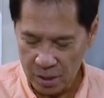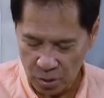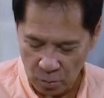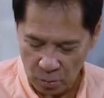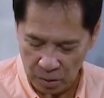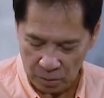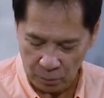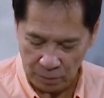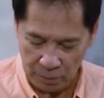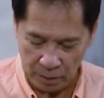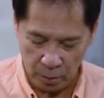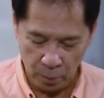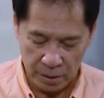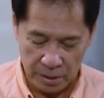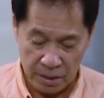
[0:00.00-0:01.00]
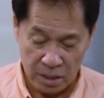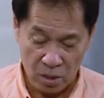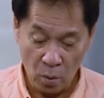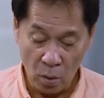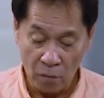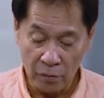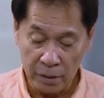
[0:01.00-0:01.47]
So what we will do is just
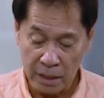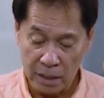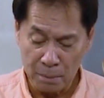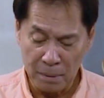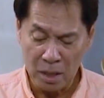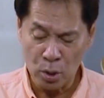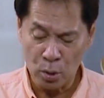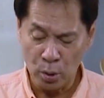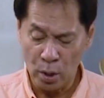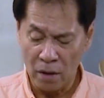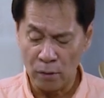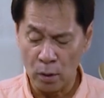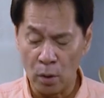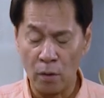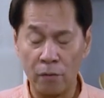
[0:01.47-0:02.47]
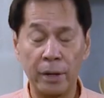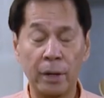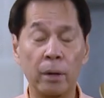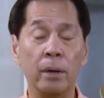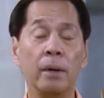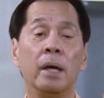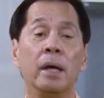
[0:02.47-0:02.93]
cover this. Make sure you have a cover
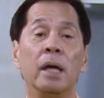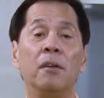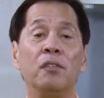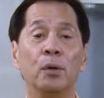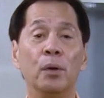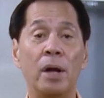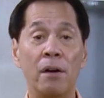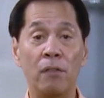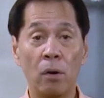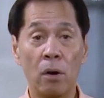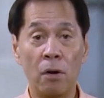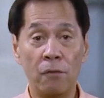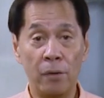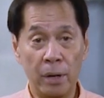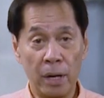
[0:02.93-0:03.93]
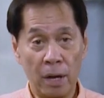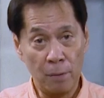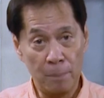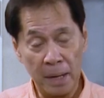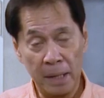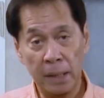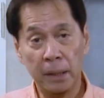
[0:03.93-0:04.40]
now. If you don't have a cover, a
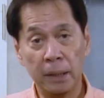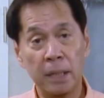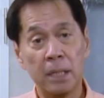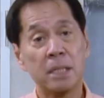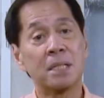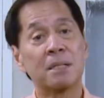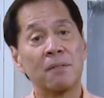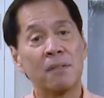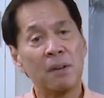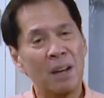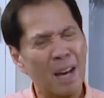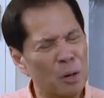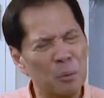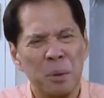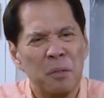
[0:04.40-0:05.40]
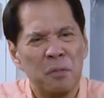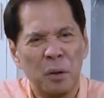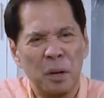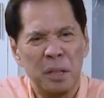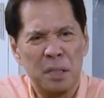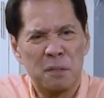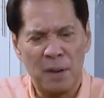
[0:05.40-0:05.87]
baking dish, aluminum
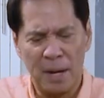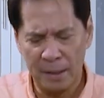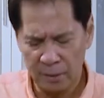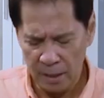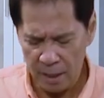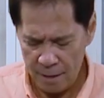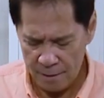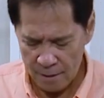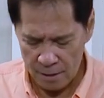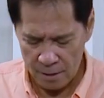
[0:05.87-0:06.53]
foil is fine, okay?